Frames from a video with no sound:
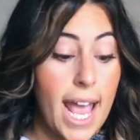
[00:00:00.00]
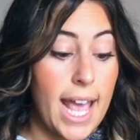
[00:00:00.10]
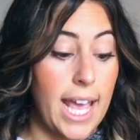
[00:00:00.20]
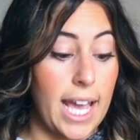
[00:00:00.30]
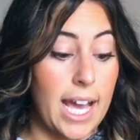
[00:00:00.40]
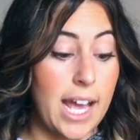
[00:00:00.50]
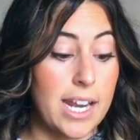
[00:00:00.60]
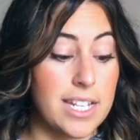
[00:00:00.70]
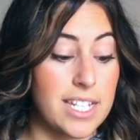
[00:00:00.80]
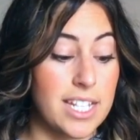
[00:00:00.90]

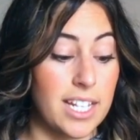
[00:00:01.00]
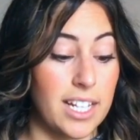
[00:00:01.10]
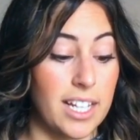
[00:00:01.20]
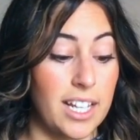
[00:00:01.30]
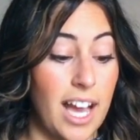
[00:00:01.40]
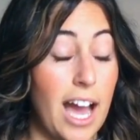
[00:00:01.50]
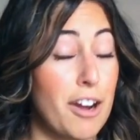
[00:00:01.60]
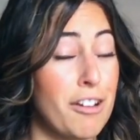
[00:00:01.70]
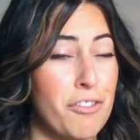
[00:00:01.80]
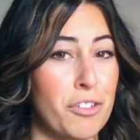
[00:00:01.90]
and I don't
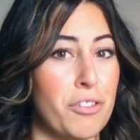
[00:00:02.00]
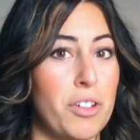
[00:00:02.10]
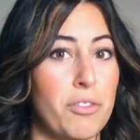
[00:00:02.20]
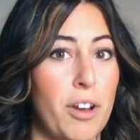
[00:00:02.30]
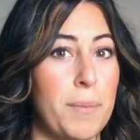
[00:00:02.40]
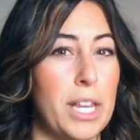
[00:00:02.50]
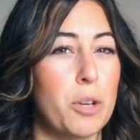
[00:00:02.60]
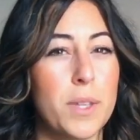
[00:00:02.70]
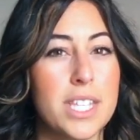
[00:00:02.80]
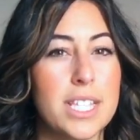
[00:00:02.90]
know if you're familiar
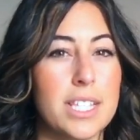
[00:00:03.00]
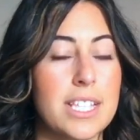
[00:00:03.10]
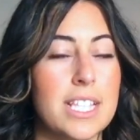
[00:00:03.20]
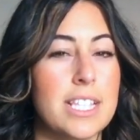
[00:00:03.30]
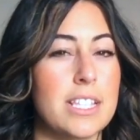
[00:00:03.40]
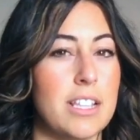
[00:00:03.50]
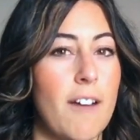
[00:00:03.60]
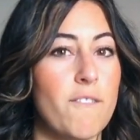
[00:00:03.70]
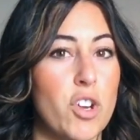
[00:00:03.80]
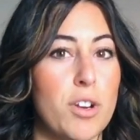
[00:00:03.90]
with this because this is
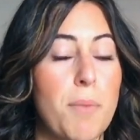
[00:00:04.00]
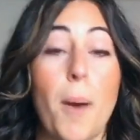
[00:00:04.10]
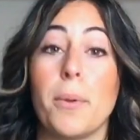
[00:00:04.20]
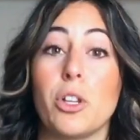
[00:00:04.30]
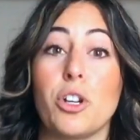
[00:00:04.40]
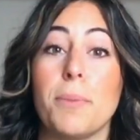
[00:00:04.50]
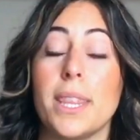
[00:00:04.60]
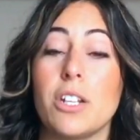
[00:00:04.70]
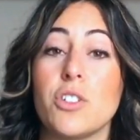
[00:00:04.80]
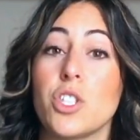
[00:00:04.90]
not very popular, but
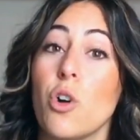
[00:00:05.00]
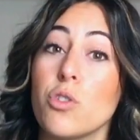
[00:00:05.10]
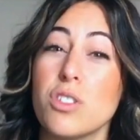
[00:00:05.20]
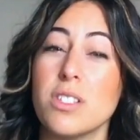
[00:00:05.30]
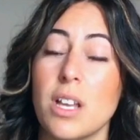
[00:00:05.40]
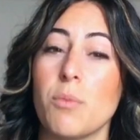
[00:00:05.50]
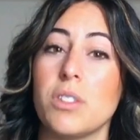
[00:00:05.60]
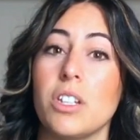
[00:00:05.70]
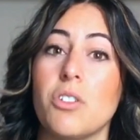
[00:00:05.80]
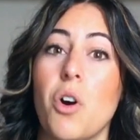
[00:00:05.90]
there is also
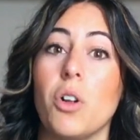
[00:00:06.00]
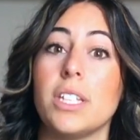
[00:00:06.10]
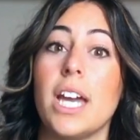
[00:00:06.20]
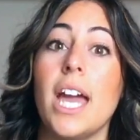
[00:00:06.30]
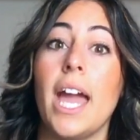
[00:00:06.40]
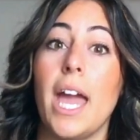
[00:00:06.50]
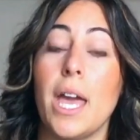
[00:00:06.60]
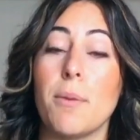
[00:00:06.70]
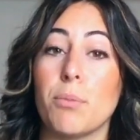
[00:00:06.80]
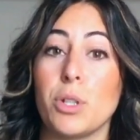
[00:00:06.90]
something called
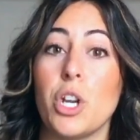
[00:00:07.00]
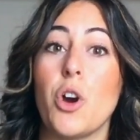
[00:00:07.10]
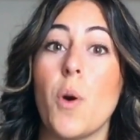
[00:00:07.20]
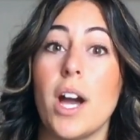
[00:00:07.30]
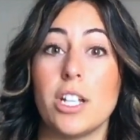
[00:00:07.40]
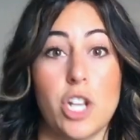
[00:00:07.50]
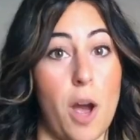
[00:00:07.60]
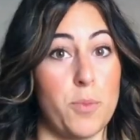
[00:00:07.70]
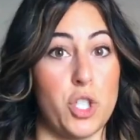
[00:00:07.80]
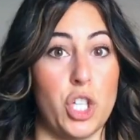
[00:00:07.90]
embryo
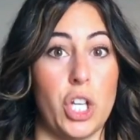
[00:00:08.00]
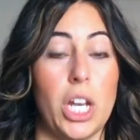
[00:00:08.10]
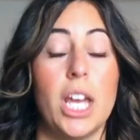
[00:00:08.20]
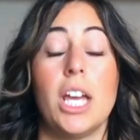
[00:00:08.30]
adoption.